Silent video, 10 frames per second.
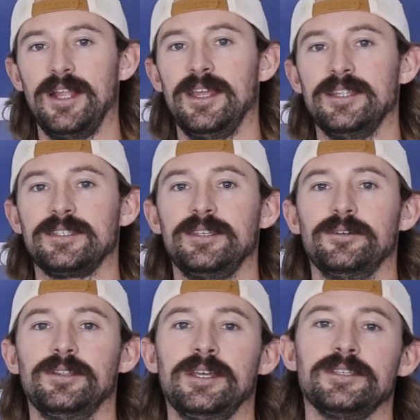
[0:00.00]
but it
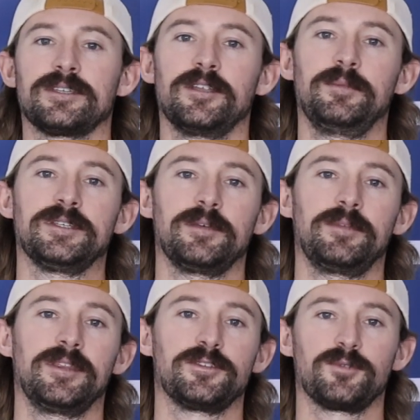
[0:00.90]
still is going to be
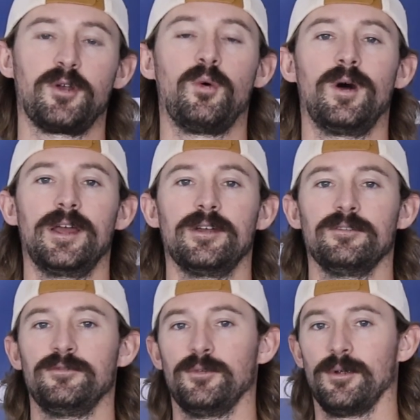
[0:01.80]
something that's
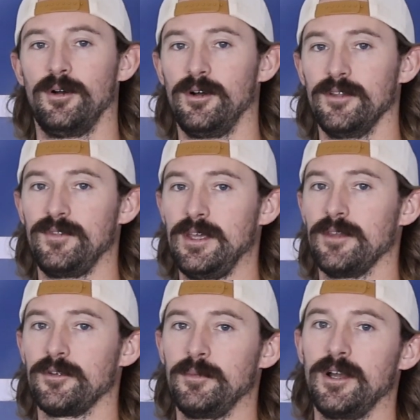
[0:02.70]
required for all of the
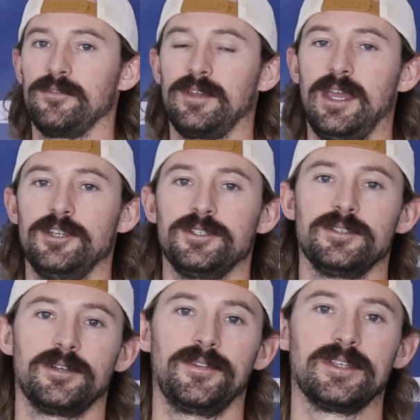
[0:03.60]
other
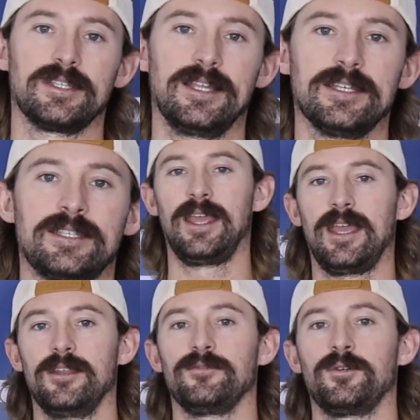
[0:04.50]
modifications on this list.
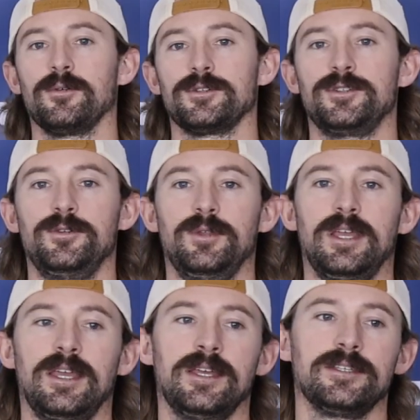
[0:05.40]
And of course,
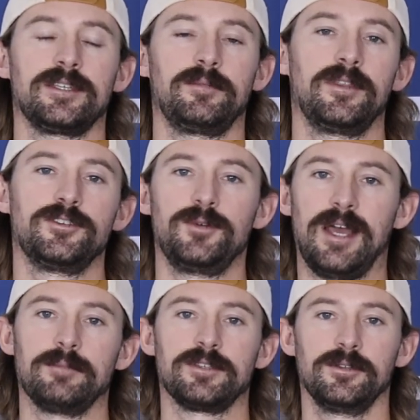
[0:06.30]
tuning is something that you
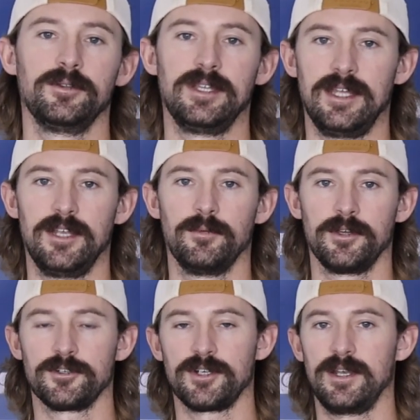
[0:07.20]
absolutely need when
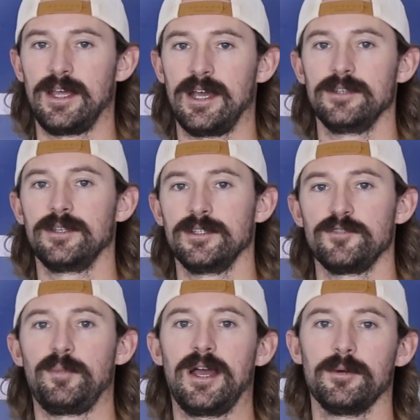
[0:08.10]
you're trying to add
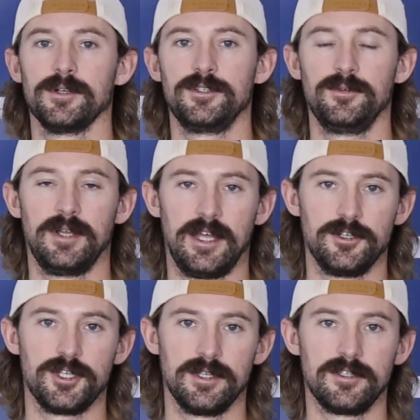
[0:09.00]
tons of power to an
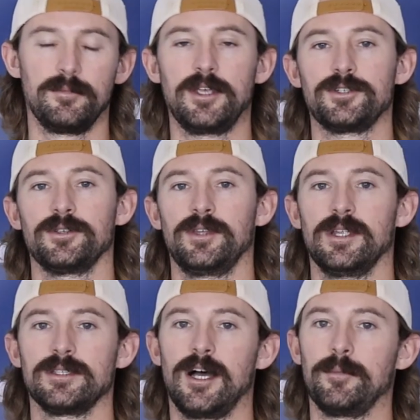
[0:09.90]
engine to make sure that
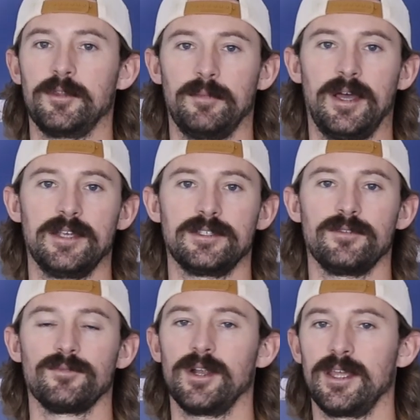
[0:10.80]
it's optimized
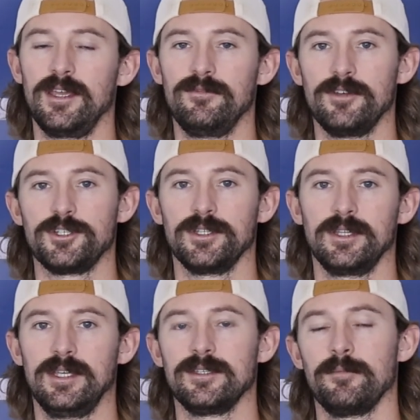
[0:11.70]
and running
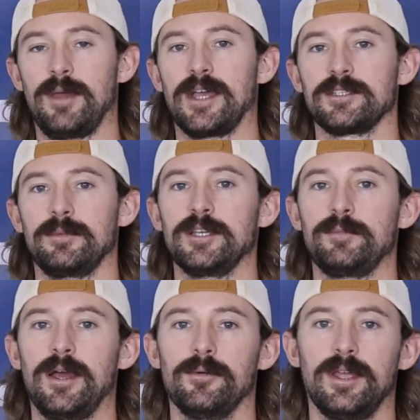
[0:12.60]
efficiently to maximize
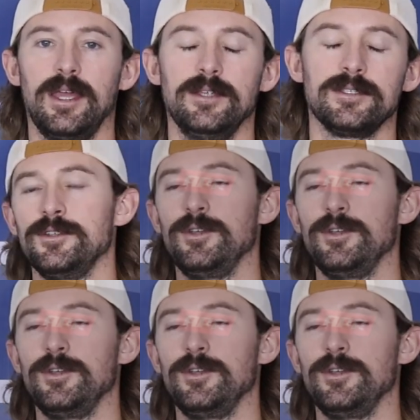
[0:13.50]
power gains.